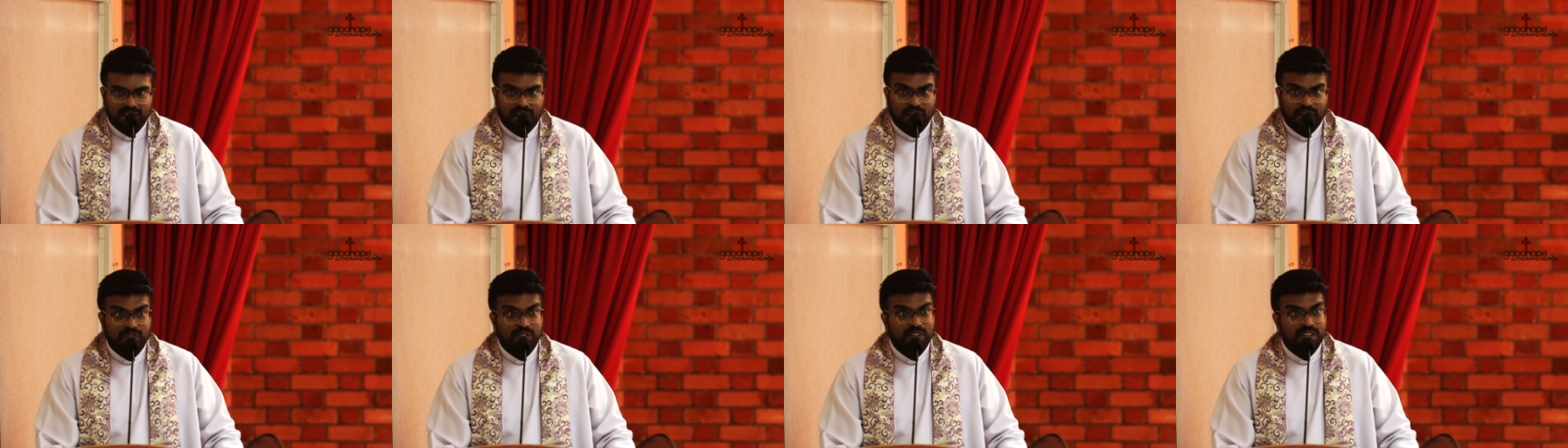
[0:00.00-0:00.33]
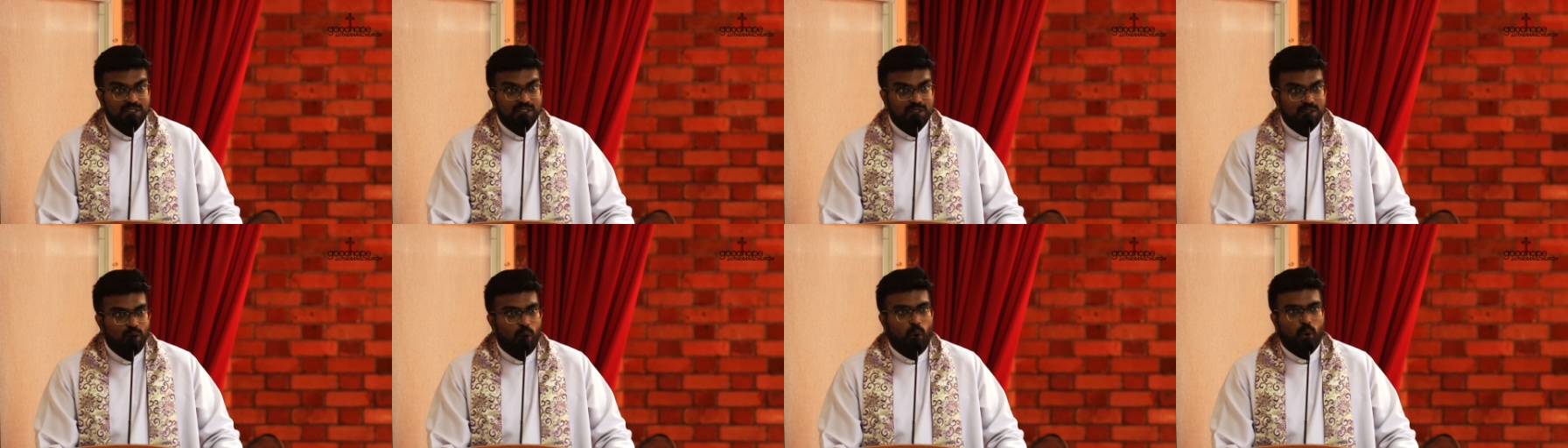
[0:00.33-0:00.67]
never
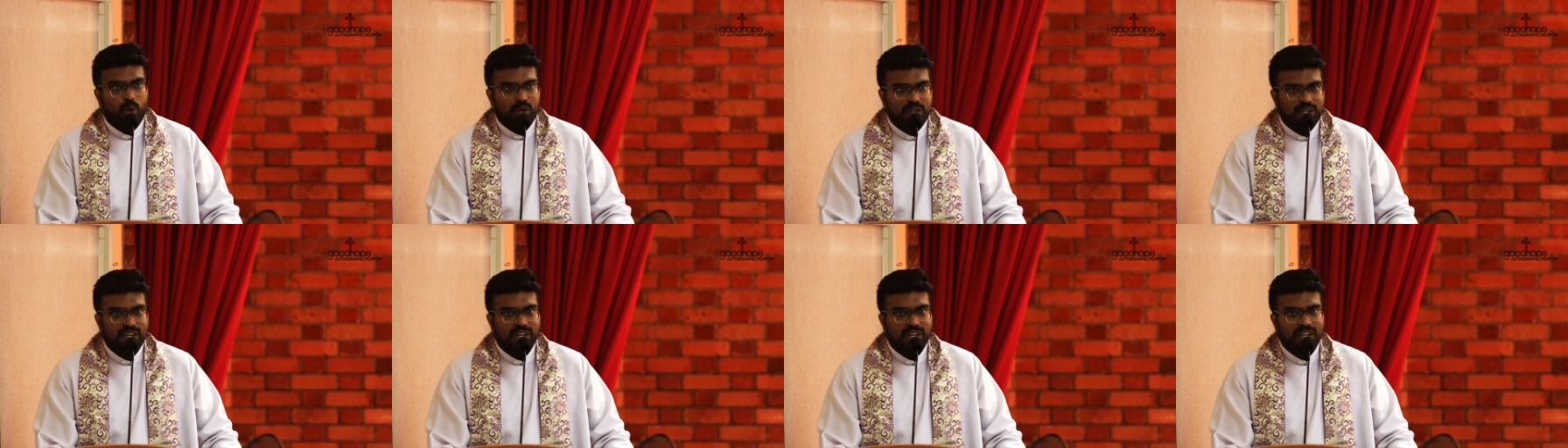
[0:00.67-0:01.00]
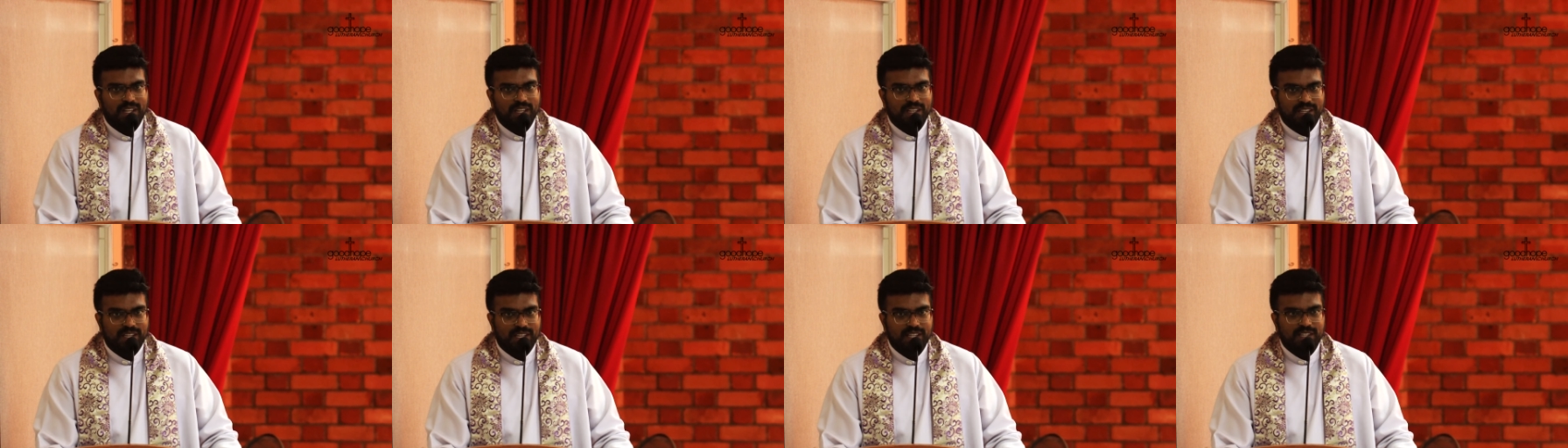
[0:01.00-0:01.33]
thought
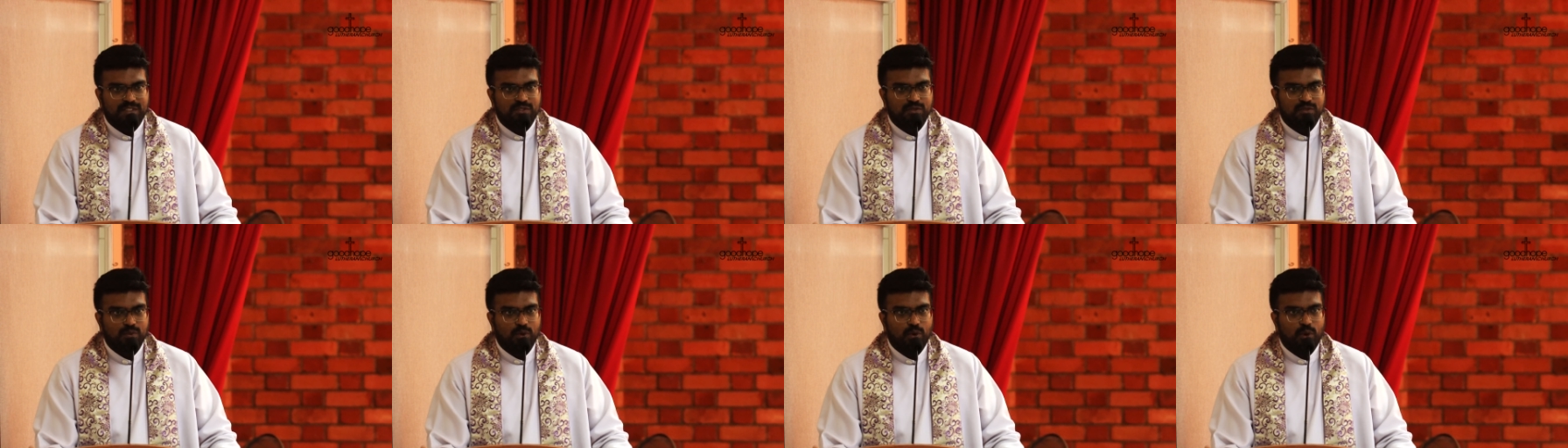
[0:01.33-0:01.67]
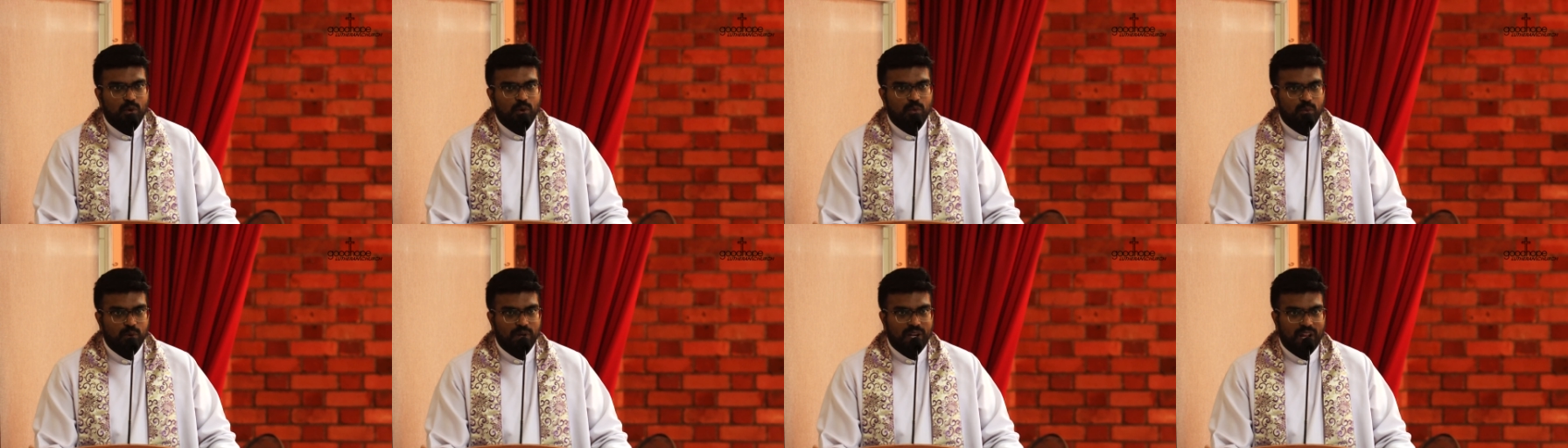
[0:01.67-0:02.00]
this
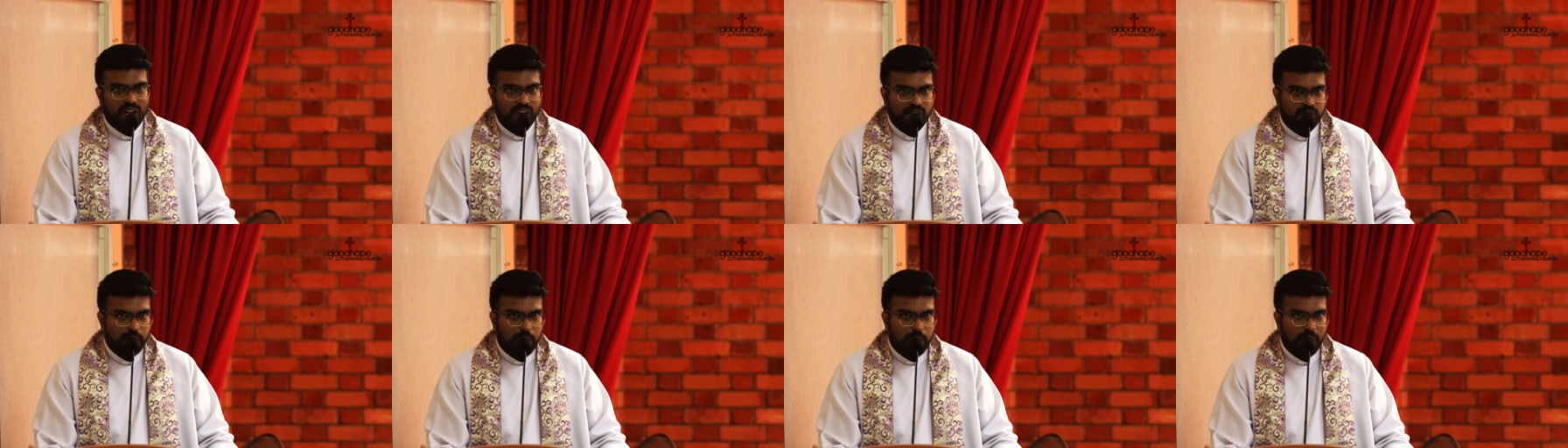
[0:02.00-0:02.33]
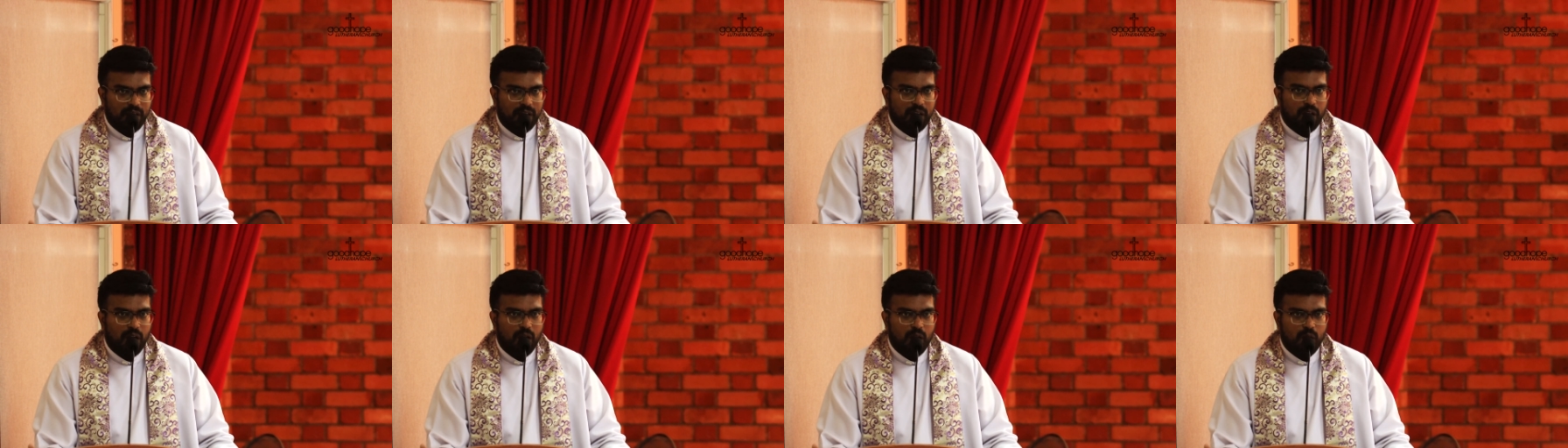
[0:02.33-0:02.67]
would have
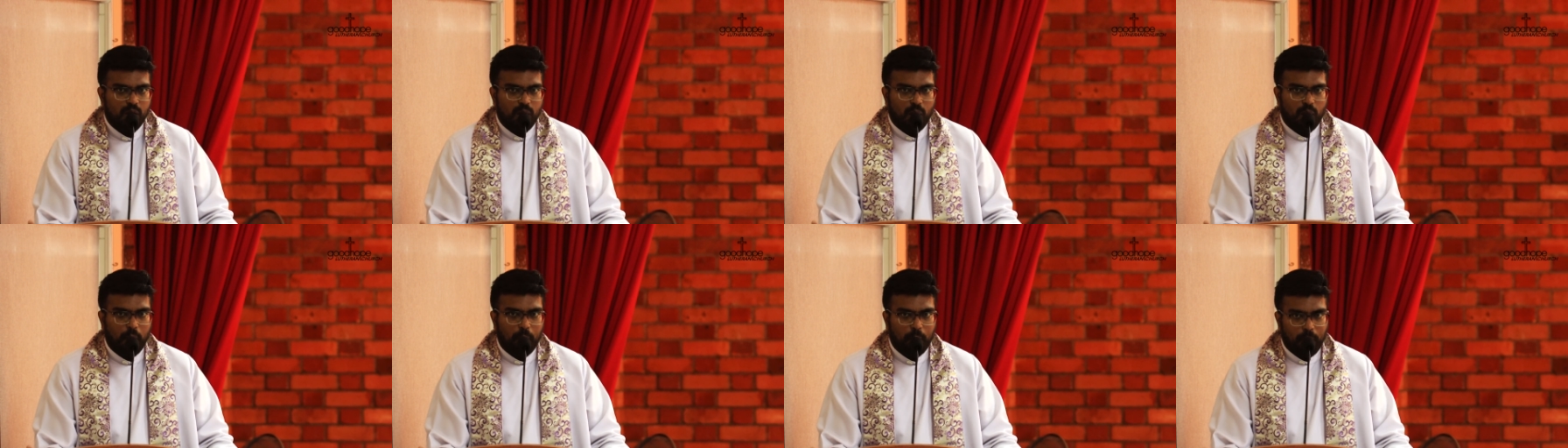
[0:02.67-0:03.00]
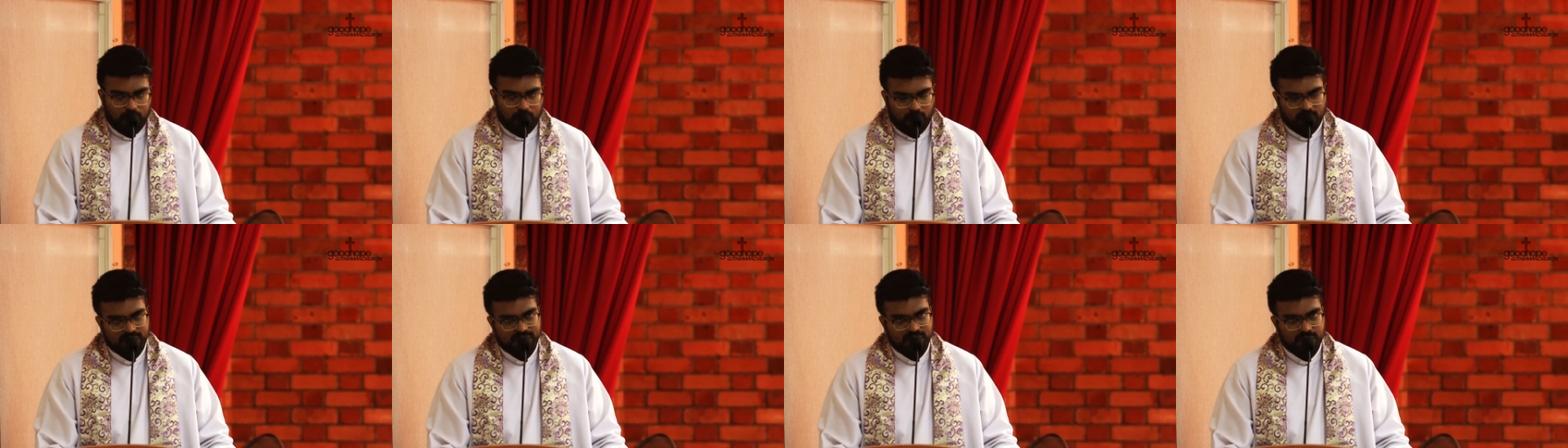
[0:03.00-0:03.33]
been
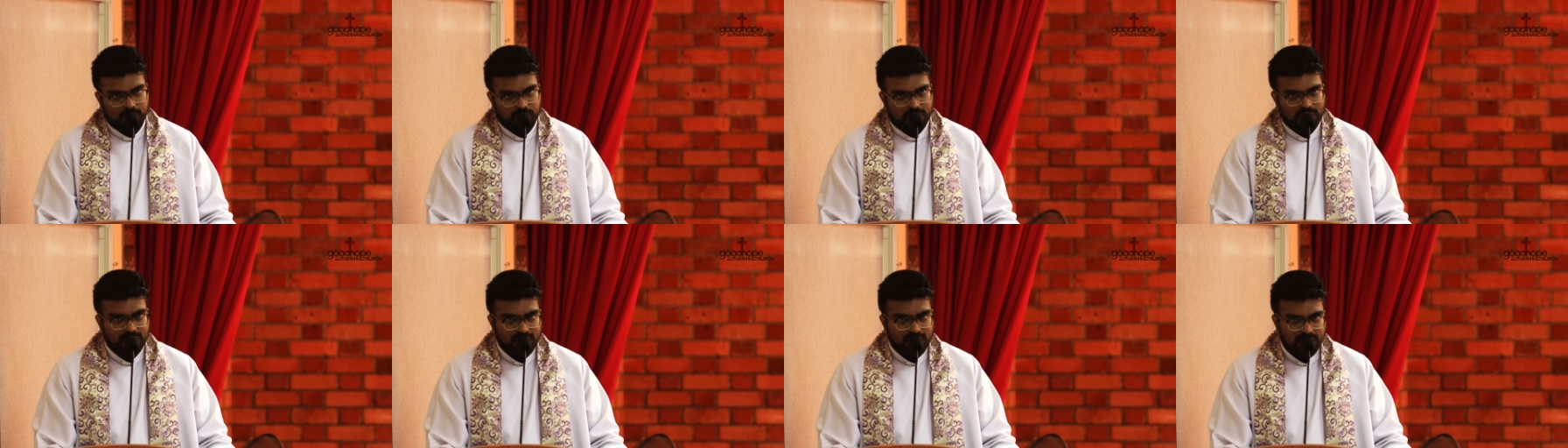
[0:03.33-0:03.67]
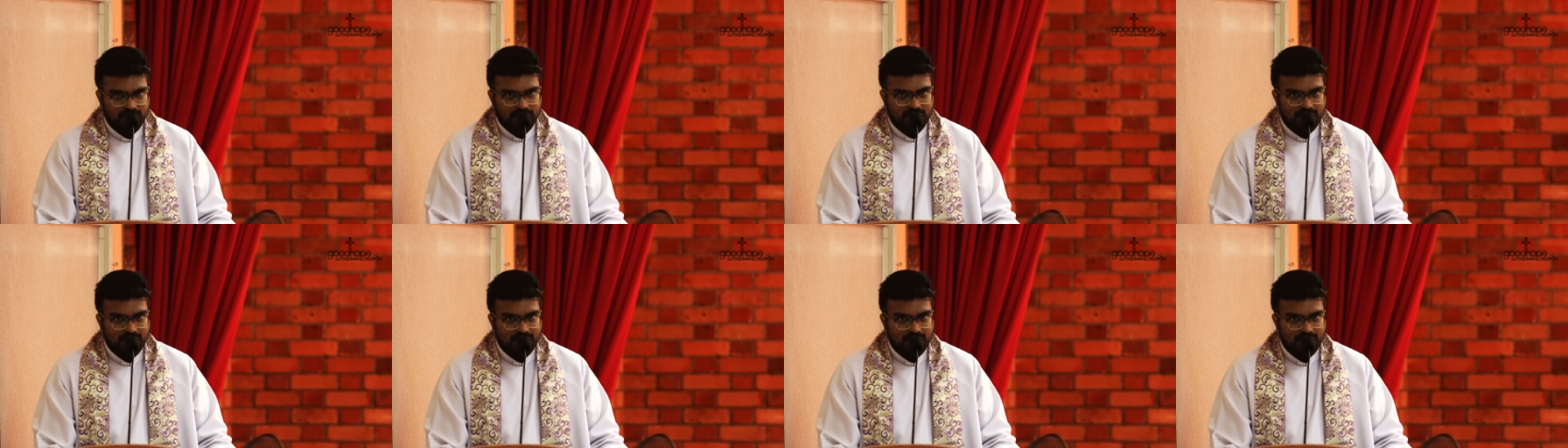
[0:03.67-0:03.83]
possible.